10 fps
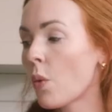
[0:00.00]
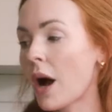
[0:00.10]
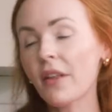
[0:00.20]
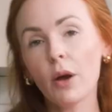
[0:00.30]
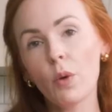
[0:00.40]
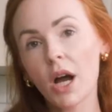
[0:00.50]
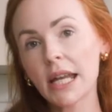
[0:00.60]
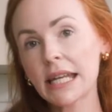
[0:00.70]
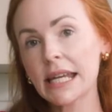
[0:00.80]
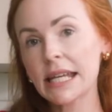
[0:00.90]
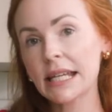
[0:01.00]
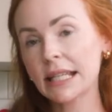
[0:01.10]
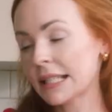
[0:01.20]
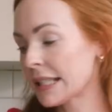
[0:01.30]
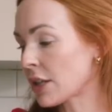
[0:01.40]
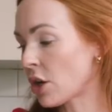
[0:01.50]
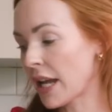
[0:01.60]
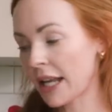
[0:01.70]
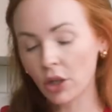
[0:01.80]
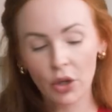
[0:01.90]
While that one is on
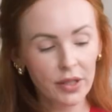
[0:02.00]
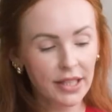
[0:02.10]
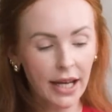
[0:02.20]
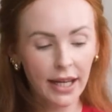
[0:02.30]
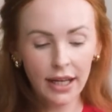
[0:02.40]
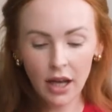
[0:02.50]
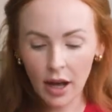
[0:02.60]
a low setting,